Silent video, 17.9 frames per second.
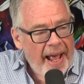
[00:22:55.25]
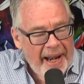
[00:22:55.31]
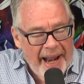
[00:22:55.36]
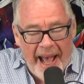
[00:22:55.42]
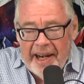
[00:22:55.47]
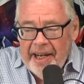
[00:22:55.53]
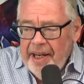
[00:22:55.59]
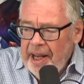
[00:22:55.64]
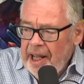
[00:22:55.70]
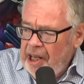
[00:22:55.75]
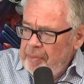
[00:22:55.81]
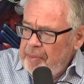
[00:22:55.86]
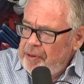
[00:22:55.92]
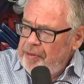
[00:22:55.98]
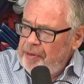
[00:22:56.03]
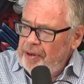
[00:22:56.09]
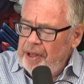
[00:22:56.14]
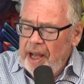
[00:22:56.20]
An added
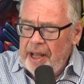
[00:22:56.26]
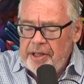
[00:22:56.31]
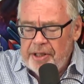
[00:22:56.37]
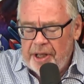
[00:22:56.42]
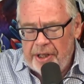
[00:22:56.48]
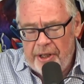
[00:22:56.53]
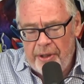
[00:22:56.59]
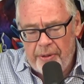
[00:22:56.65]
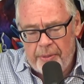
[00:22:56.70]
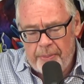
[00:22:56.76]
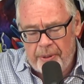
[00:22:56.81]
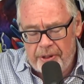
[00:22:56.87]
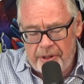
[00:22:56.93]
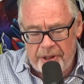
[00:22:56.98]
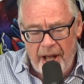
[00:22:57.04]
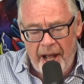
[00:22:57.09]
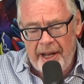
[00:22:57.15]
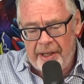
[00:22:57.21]
element for guys like you and
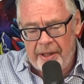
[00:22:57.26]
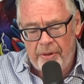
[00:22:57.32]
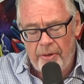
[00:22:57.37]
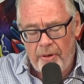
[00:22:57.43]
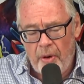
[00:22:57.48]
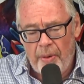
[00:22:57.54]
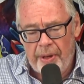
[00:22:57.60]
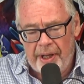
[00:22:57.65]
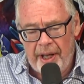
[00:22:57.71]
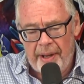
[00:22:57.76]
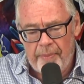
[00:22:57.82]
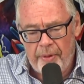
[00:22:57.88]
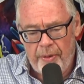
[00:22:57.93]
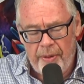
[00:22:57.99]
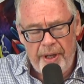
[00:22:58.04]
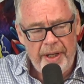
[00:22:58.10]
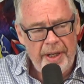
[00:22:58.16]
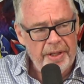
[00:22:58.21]
Poseidon growing up
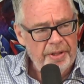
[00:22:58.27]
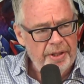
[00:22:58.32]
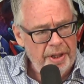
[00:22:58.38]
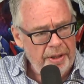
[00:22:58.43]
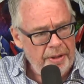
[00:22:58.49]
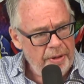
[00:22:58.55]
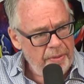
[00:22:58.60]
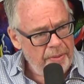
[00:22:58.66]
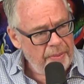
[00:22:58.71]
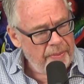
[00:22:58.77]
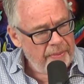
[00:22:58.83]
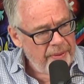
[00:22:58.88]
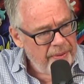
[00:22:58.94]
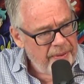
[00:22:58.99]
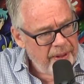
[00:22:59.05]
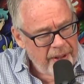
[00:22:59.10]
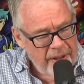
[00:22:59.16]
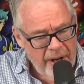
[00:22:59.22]
Greek is that you,
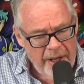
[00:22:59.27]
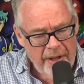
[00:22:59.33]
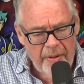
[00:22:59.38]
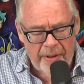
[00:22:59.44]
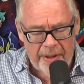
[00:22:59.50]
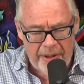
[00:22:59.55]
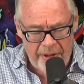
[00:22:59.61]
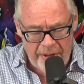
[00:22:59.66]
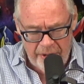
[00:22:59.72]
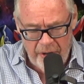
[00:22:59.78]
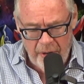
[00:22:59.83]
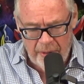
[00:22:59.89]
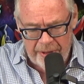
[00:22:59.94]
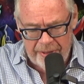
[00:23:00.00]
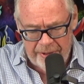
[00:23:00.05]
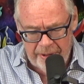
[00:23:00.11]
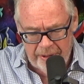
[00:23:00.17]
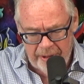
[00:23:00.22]
not only do you know
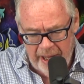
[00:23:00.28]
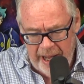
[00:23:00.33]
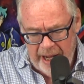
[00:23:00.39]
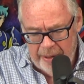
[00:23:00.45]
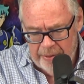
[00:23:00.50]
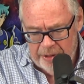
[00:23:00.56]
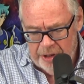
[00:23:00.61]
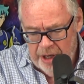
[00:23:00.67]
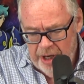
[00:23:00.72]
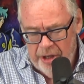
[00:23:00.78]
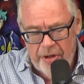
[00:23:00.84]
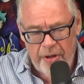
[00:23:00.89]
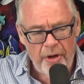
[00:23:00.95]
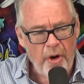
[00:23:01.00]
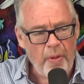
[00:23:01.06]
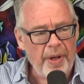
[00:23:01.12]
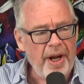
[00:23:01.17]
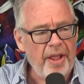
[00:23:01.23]
a third language,
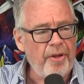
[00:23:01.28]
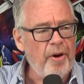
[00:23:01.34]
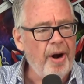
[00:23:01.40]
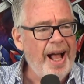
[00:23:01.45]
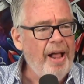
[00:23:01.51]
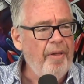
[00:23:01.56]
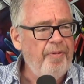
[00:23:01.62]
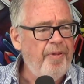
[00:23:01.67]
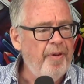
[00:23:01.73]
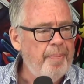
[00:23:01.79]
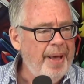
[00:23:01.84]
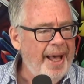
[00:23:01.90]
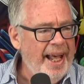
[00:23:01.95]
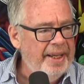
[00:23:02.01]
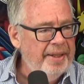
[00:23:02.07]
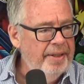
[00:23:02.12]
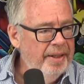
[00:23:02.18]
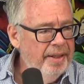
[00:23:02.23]
you know another
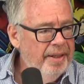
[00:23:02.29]
alphabet.